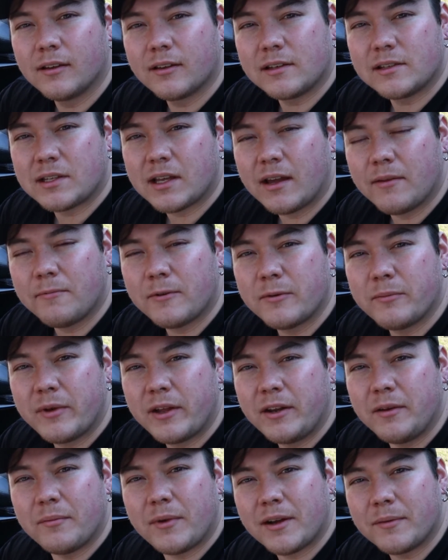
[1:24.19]
Because every
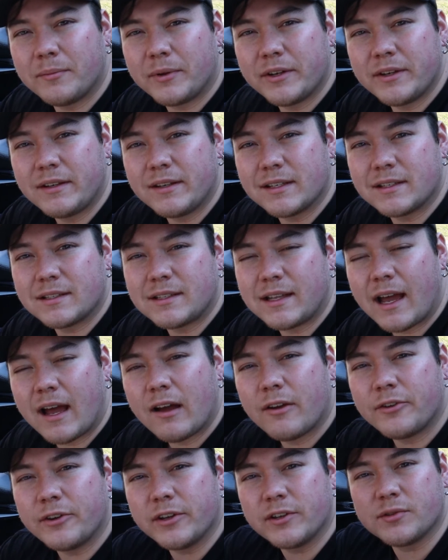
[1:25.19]
minute my bike is
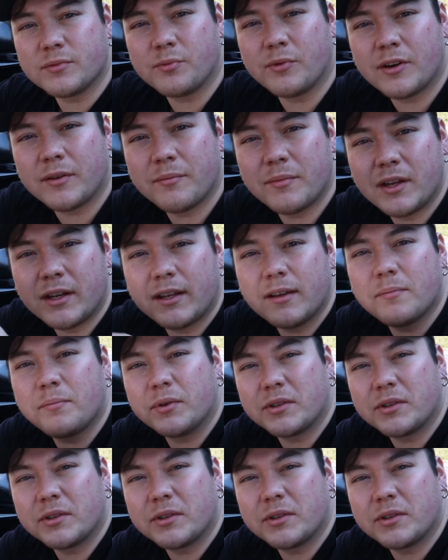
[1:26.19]
down is 1 minute